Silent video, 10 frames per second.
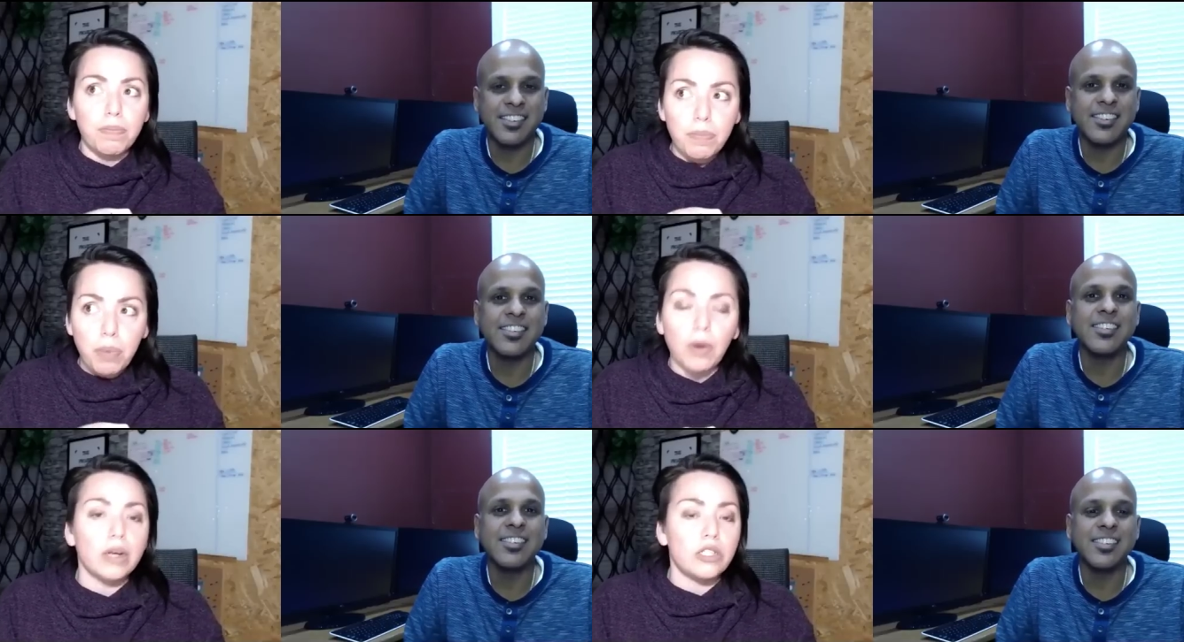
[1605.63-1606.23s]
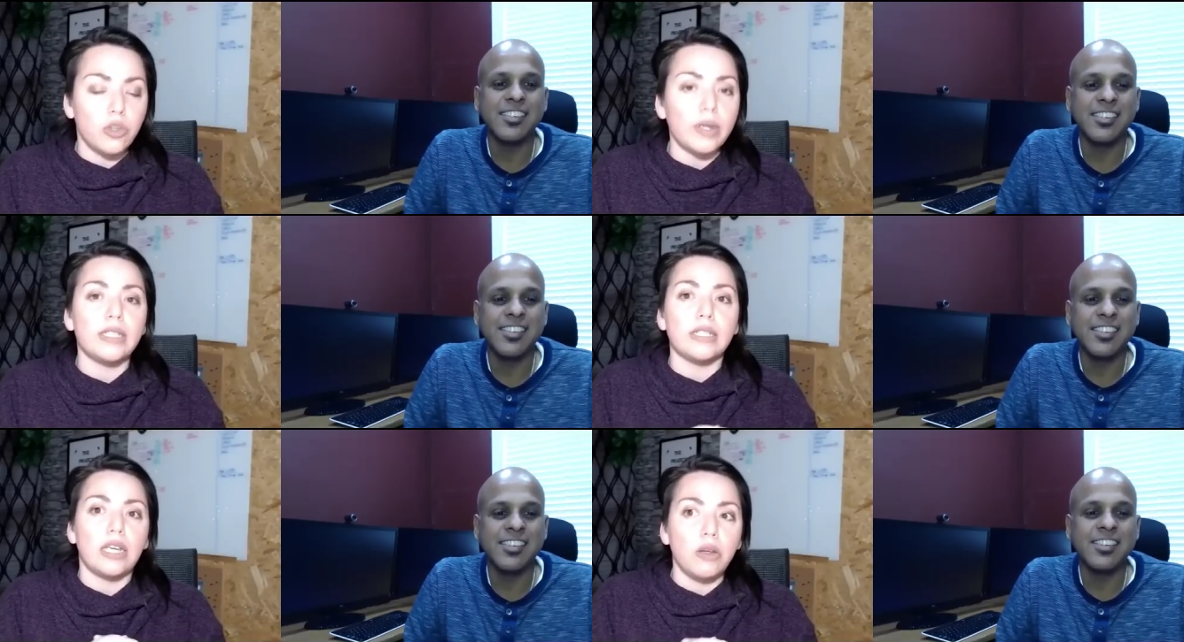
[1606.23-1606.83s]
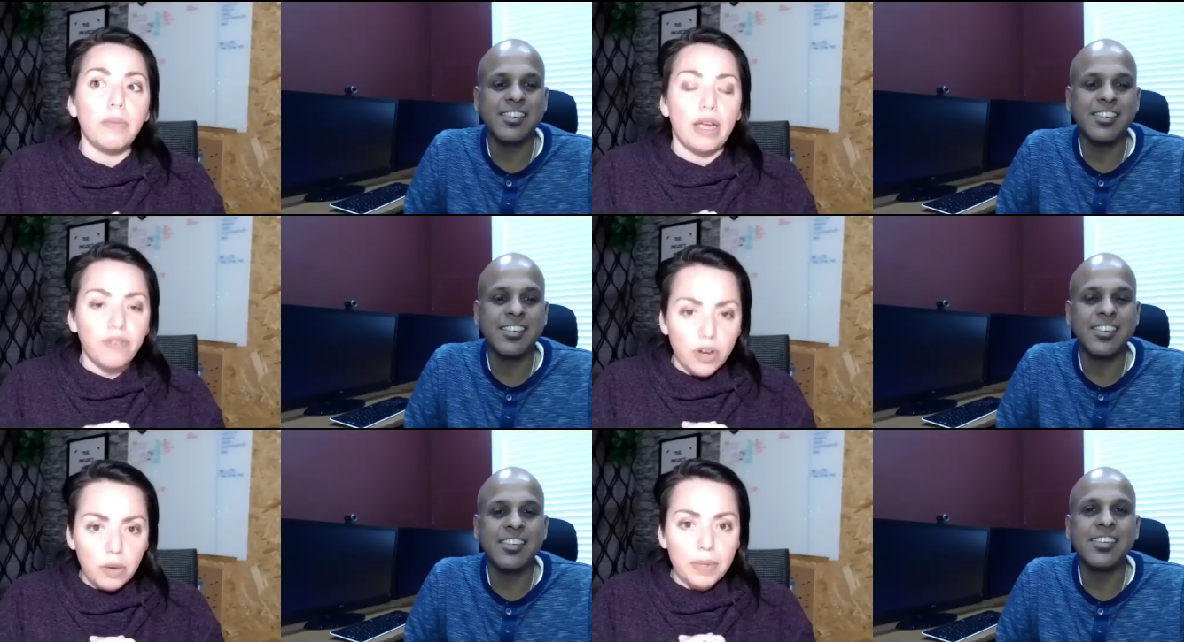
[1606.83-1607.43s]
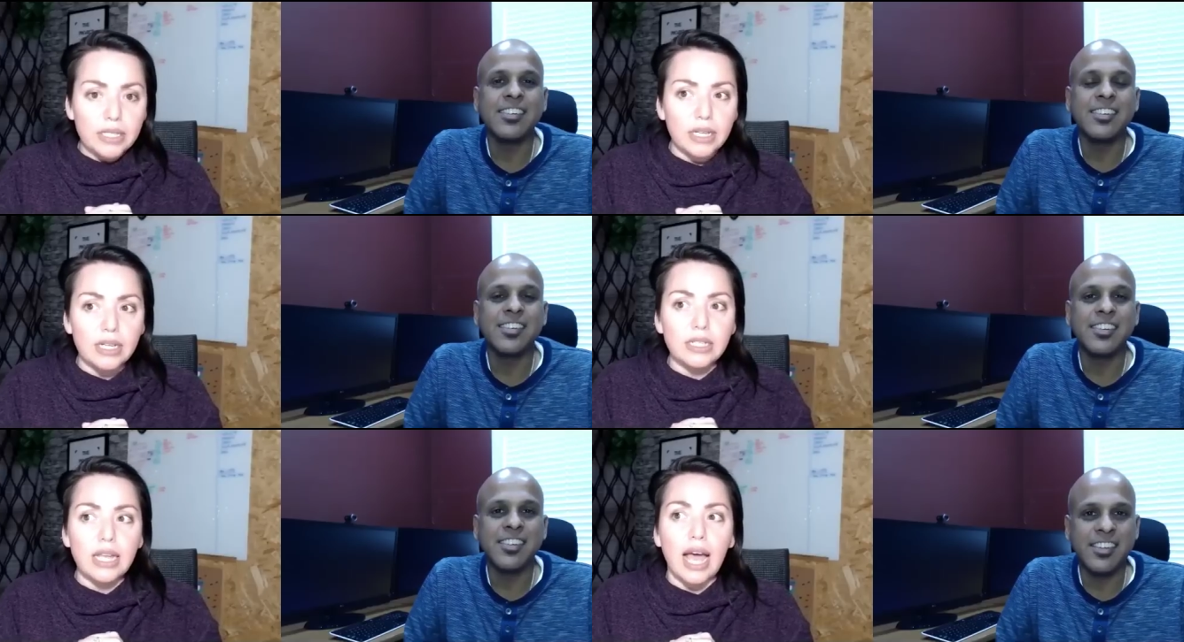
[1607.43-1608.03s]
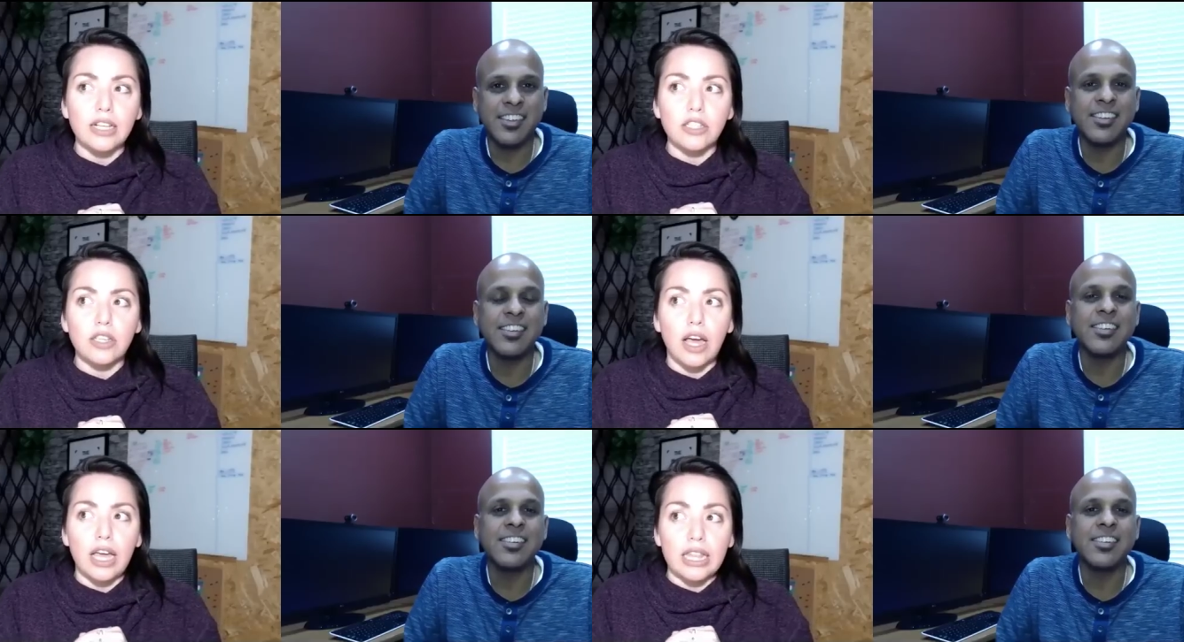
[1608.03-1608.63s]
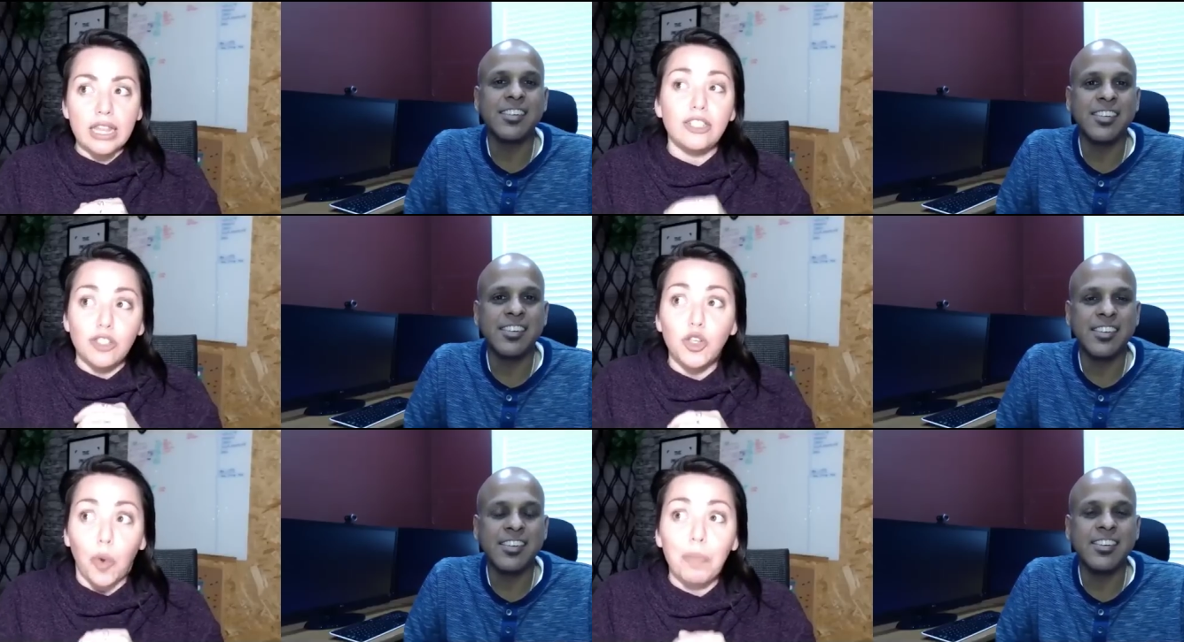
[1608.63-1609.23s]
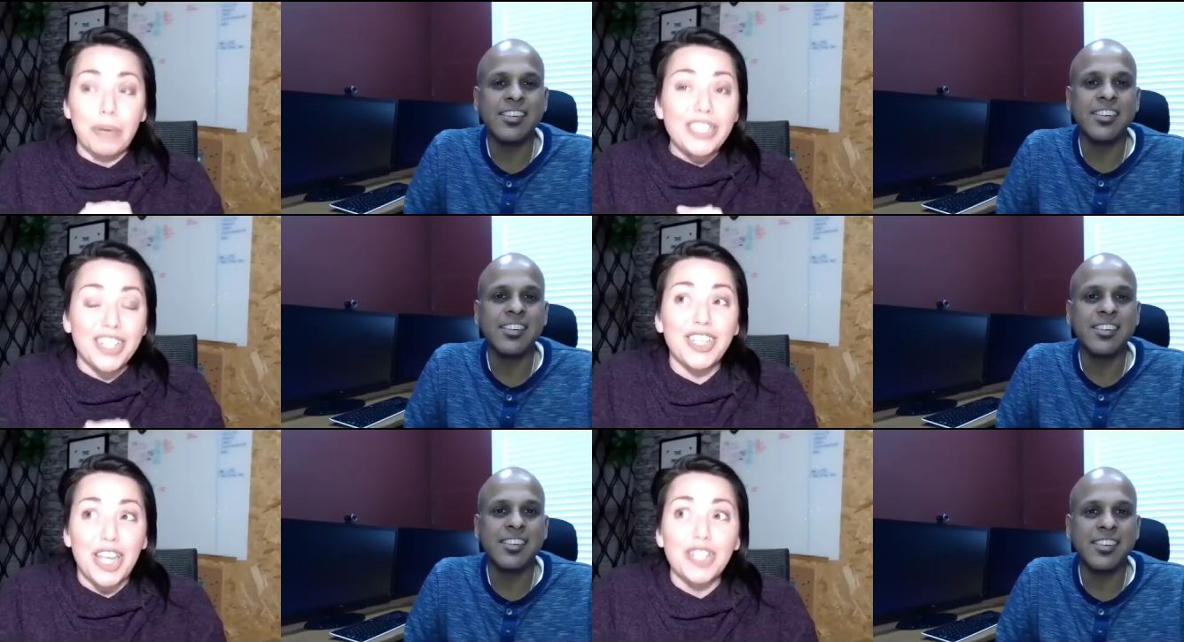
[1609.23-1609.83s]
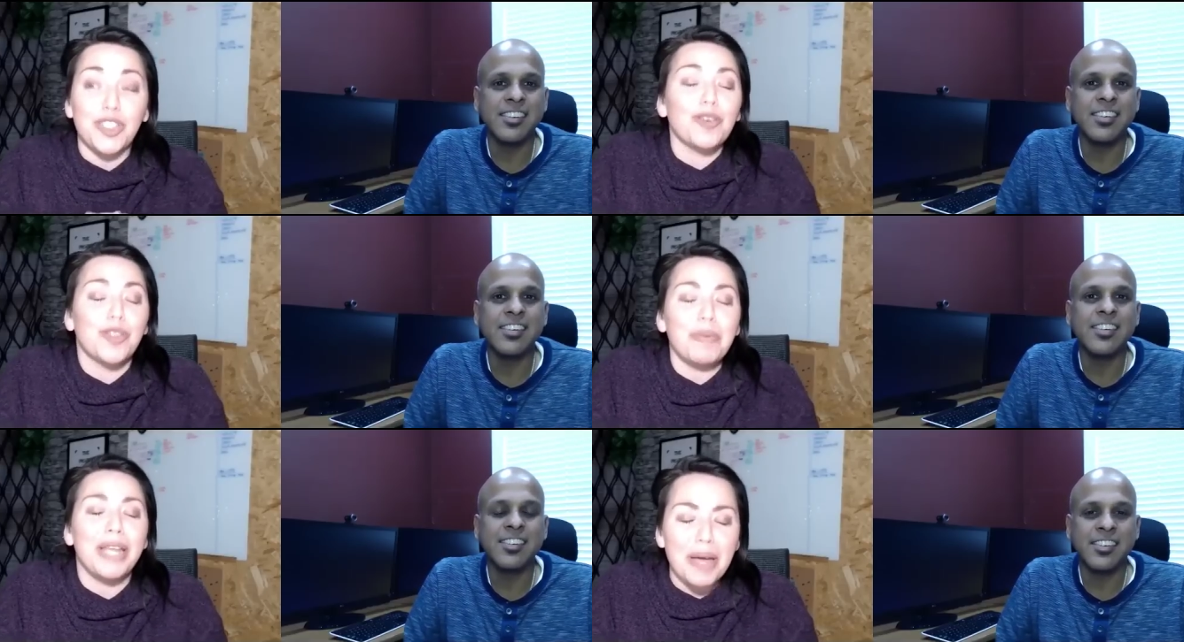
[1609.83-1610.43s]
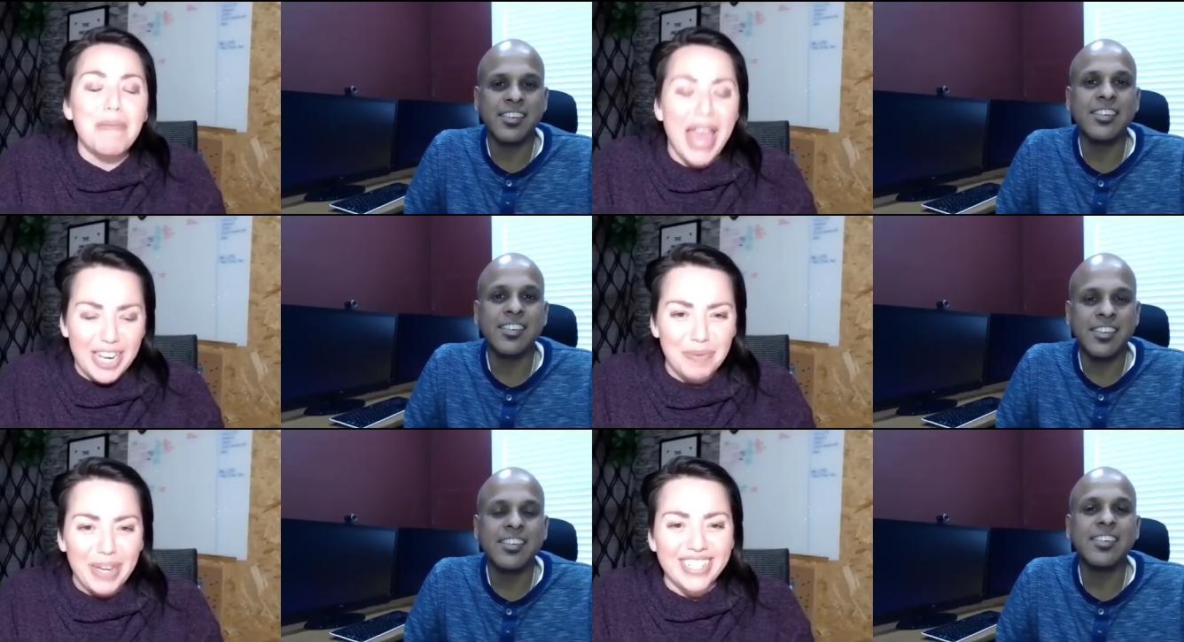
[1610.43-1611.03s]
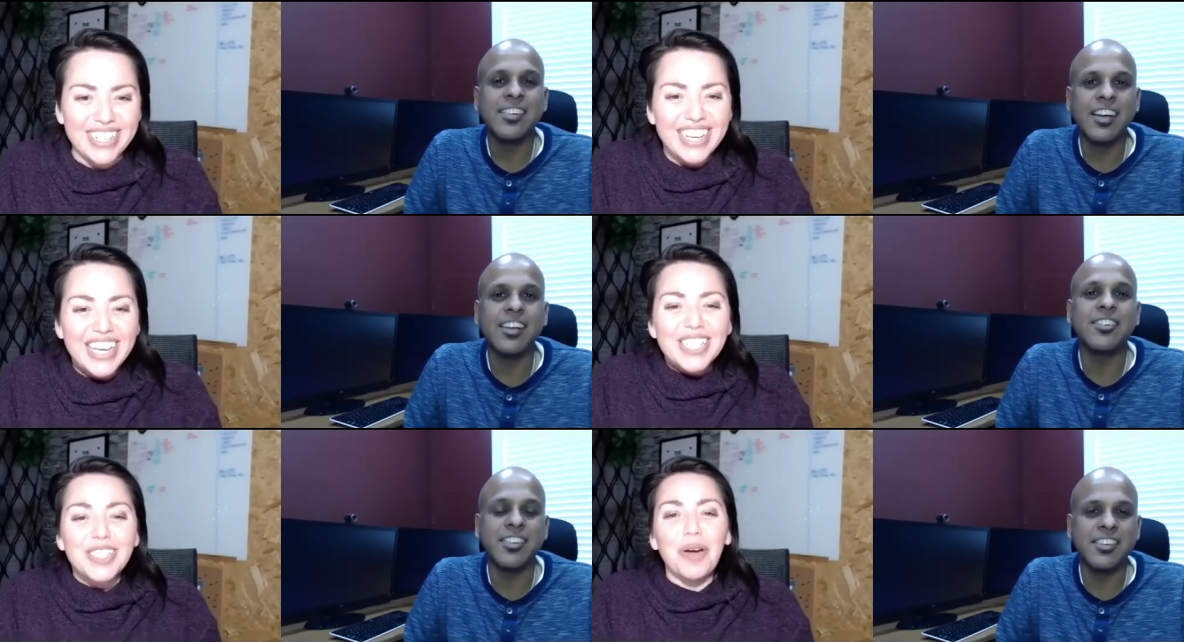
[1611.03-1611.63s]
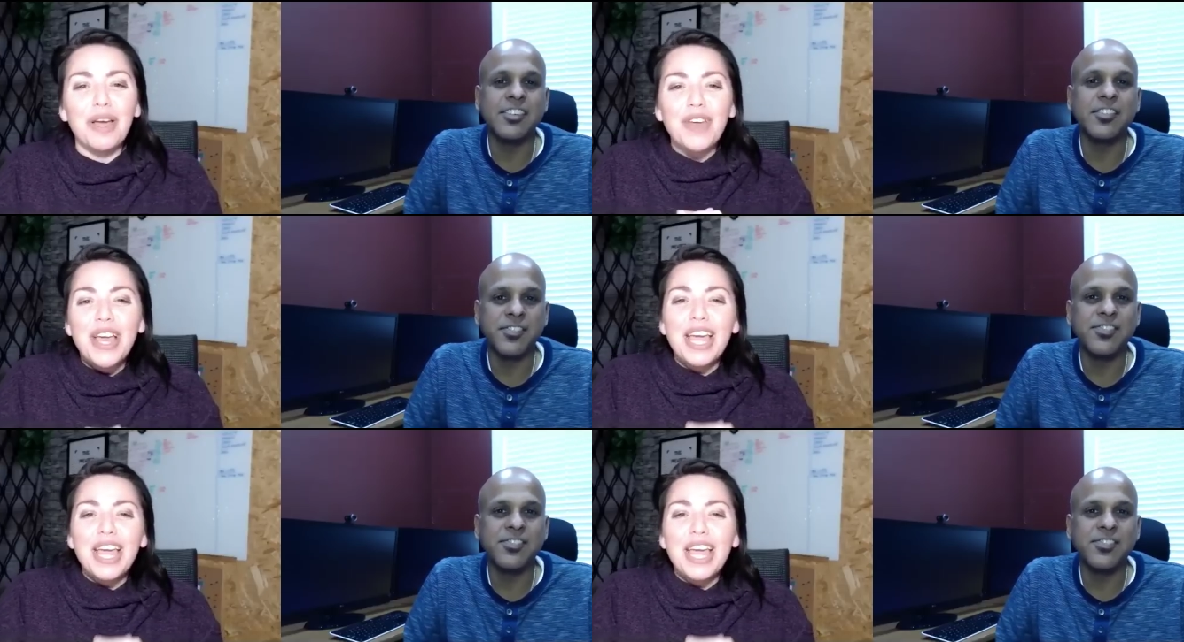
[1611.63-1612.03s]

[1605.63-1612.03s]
Speaker 1: poorest choices that you'll make for your business as unless your business is social media management so if,